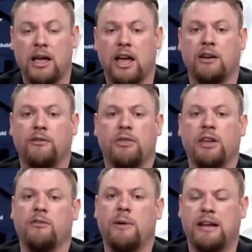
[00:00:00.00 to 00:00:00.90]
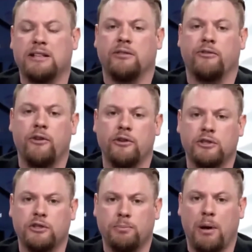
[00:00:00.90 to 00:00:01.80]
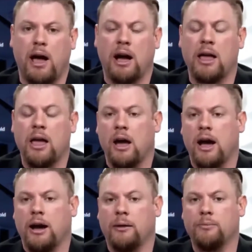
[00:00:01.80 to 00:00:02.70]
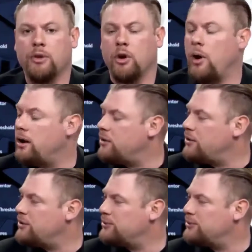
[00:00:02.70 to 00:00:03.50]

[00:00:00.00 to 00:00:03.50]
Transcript: And if you think about it, it's the first spark. It